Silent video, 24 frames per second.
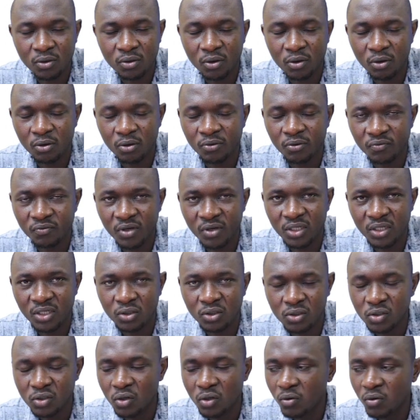
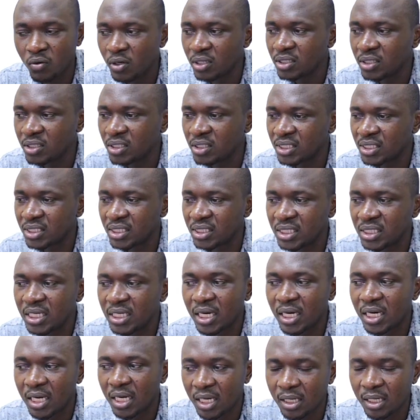conventions. So we'll
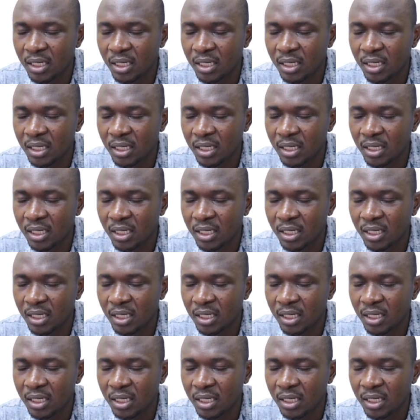stick